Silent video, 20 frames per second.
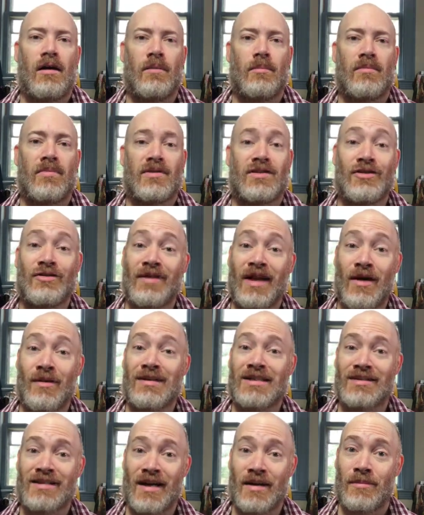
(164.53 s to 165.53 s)
So now
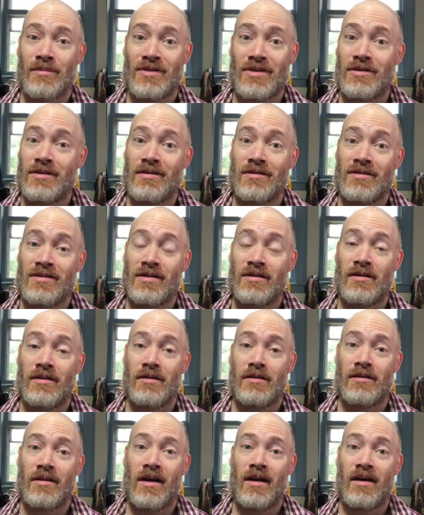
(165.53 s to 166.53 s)
it's time to
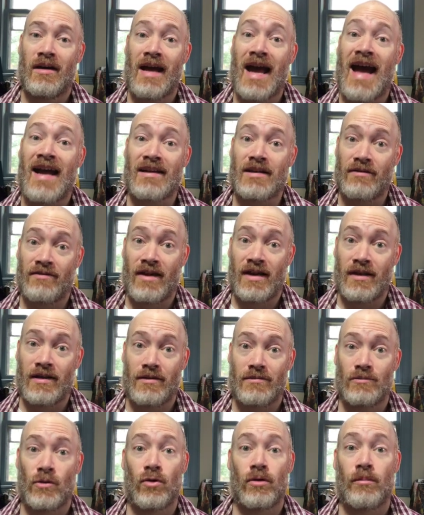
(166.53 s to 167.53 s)
activate it
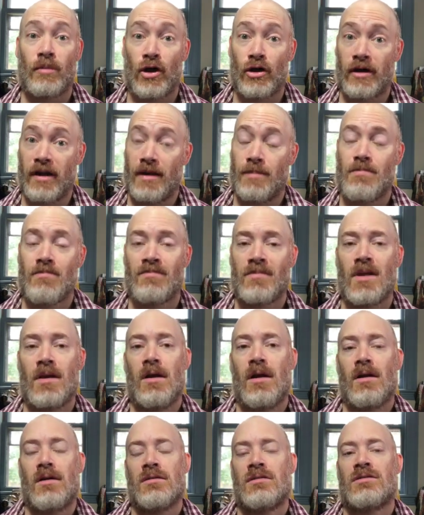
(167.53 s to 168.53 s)
or burn it.
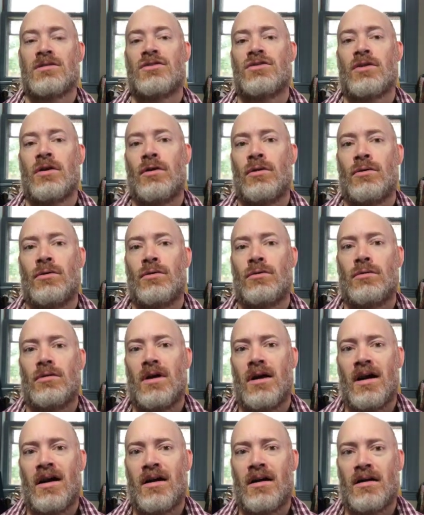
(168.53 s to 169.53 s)
So
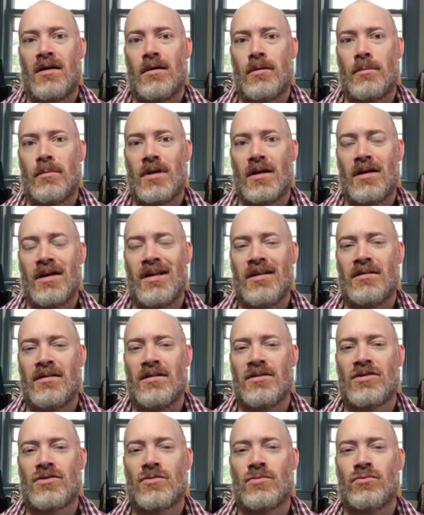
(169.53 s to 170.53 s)

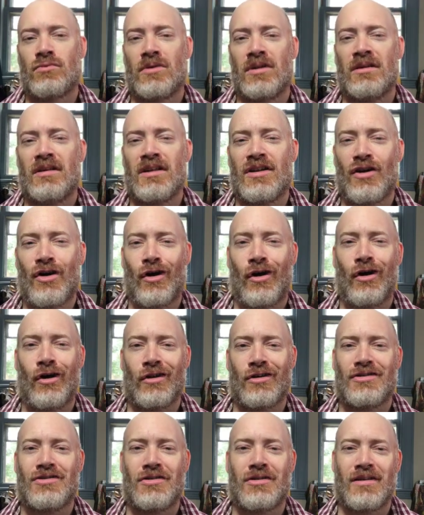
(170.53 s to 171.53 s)
it's really
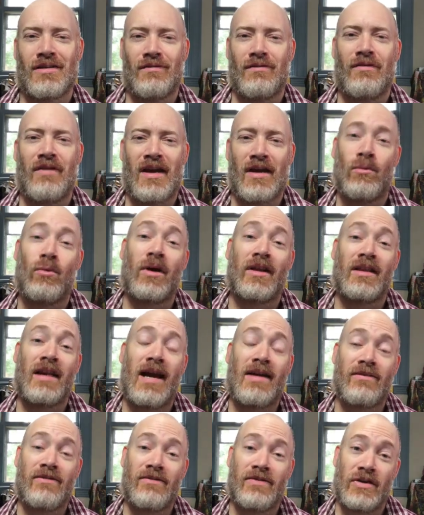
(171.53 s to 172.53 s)
hard to convey what
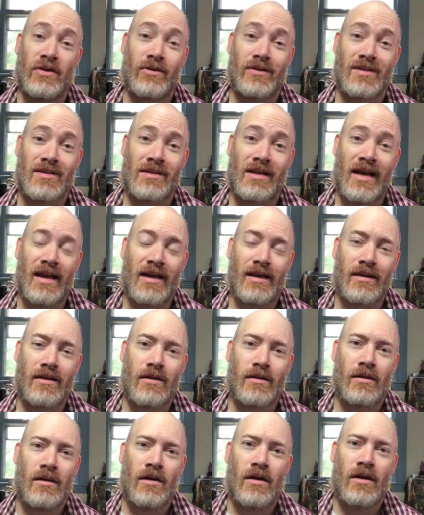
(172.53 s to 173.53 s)
that feels like.
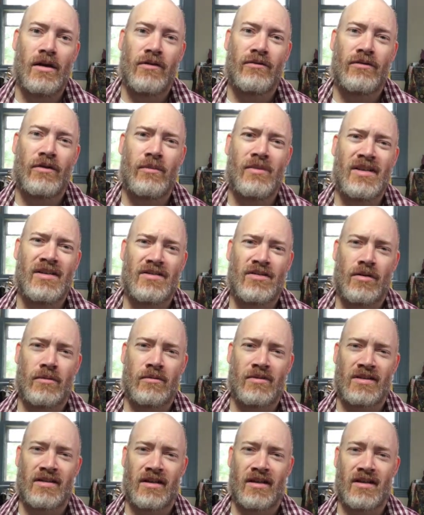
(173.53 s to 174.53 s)
For me, it's
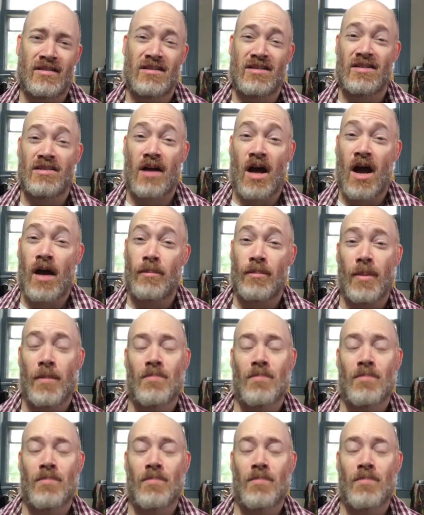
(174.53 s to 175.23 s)
almost like a stop.